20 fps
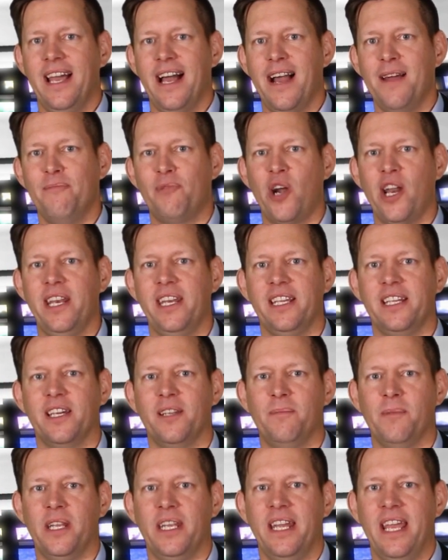I'm Brady
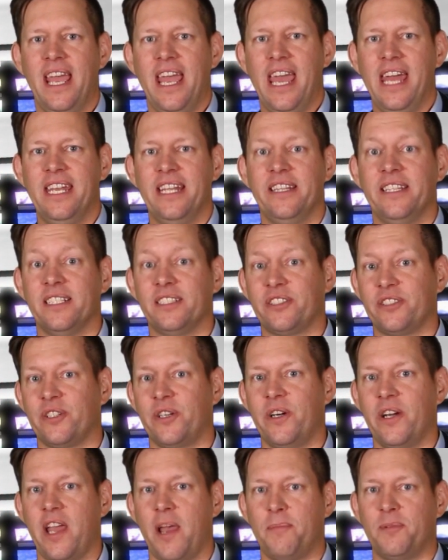Goodman, and in this
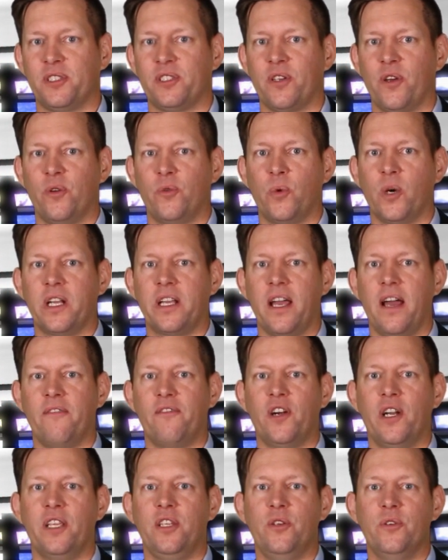third episode we're
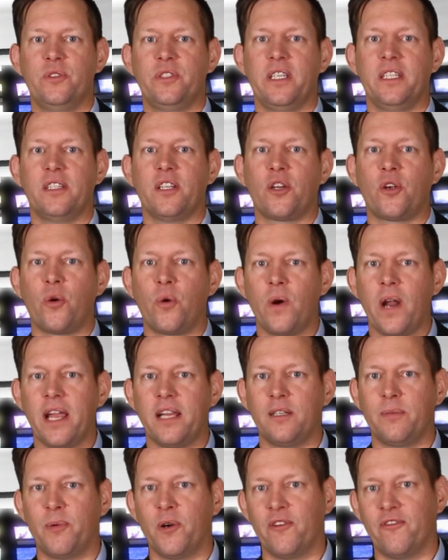covering using the
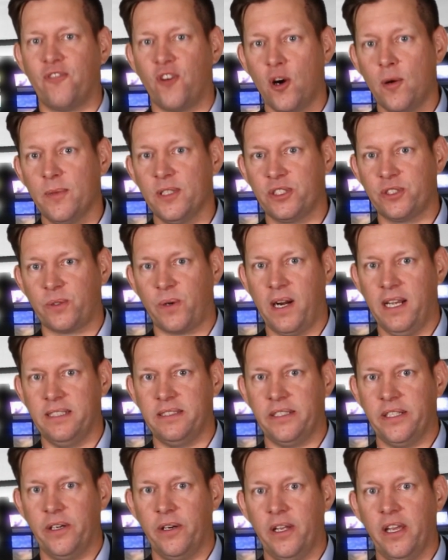correct performance
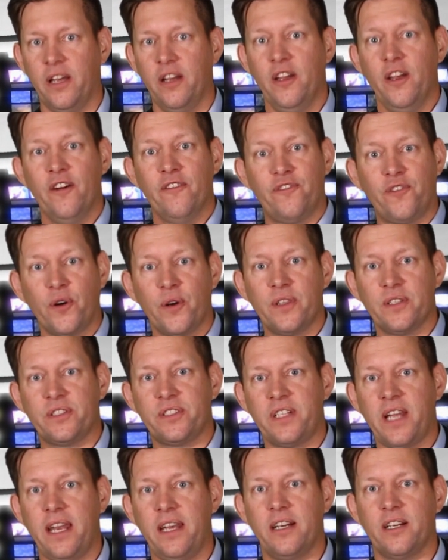criteria for the
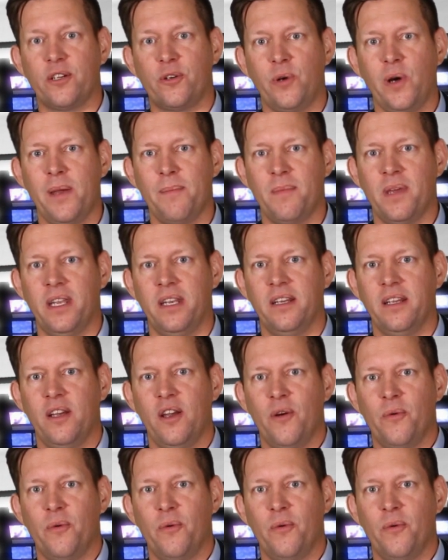stated equipment